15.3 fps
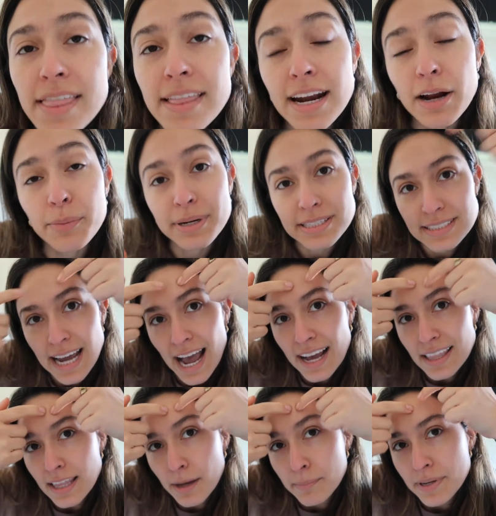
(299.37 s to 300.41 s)
And then I would
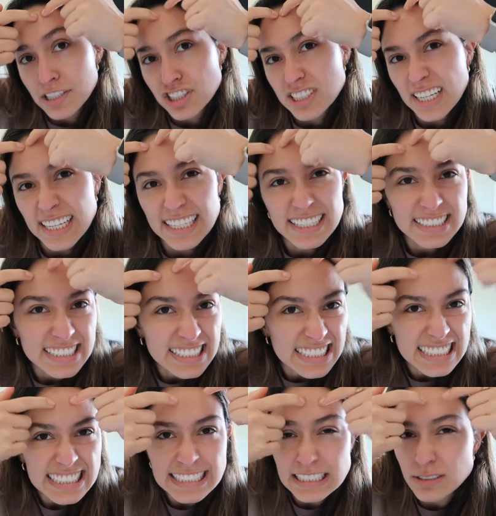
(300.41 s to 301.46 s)
attack them and just like
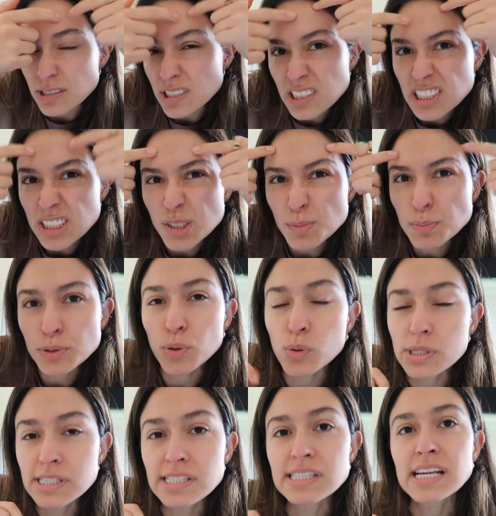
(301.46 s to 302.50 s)
clean out all the little
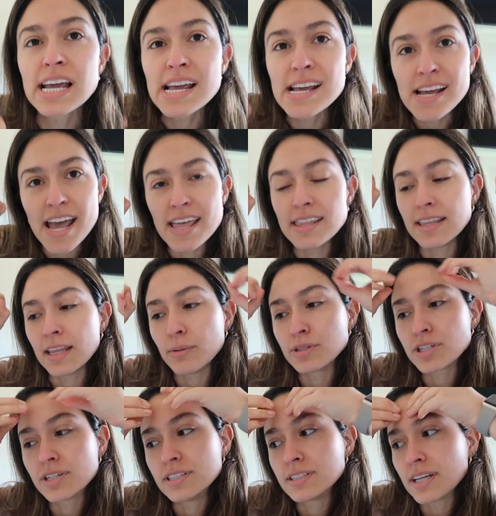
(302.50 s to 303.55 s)
pores, and then they
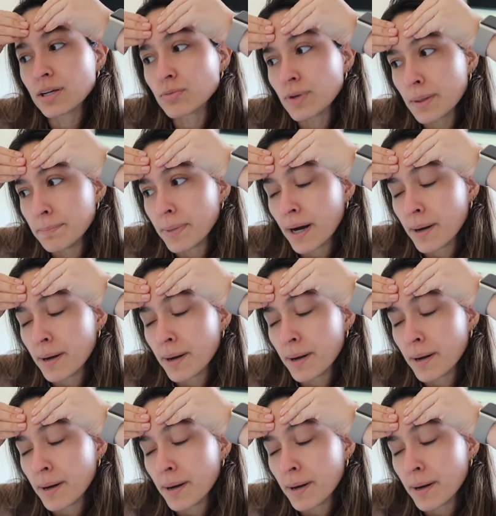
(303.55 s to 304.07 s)
would turn into like red